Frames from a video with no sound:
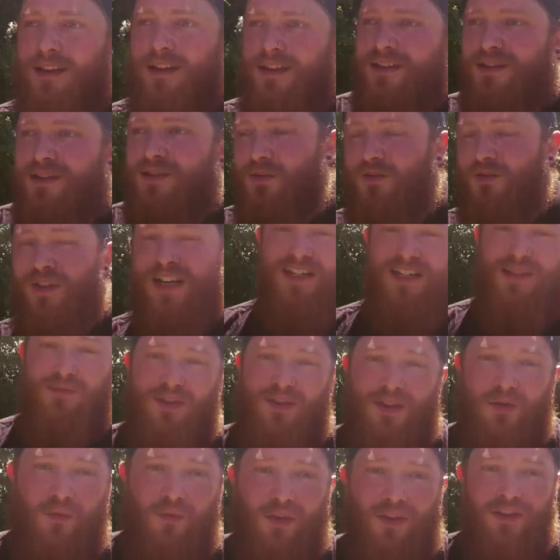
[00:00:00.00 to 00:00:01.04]
That's not really
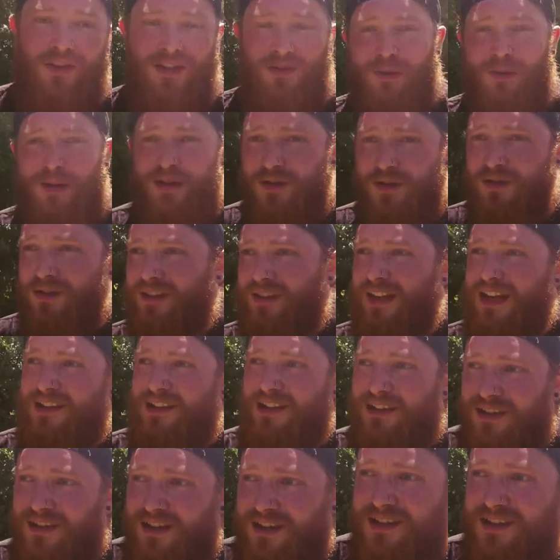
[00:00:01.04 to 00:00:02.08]
something you want, especially on a day
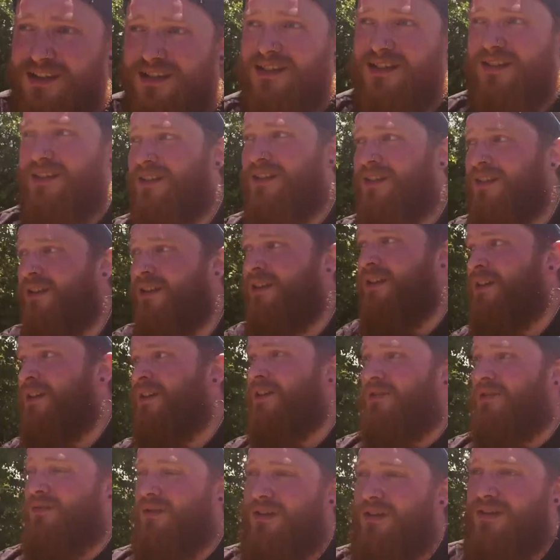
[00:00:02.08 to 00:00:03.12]
like this,
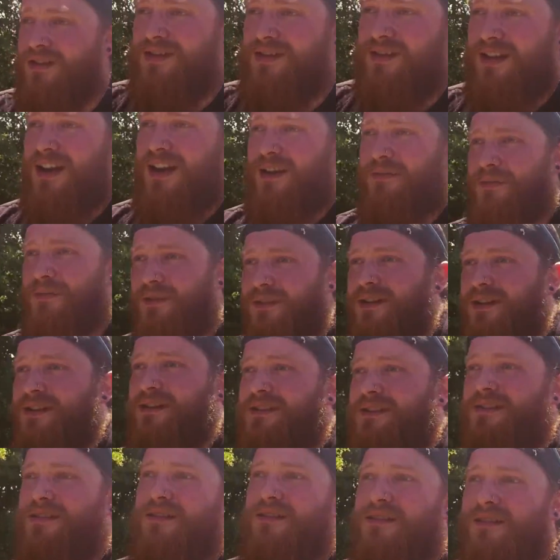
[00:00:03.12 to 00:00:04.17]
where the sap
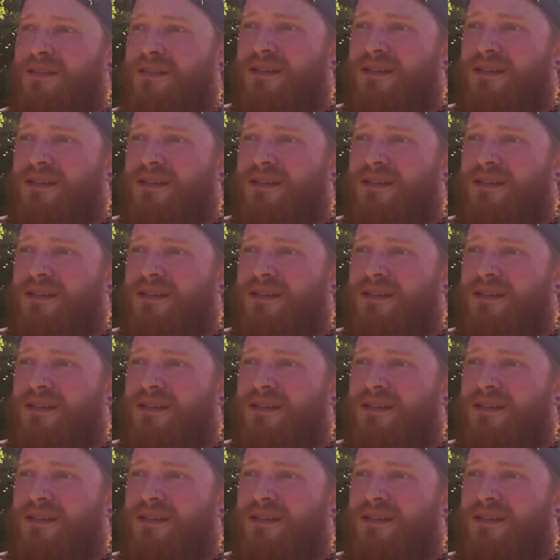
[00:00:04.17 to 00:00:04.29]
is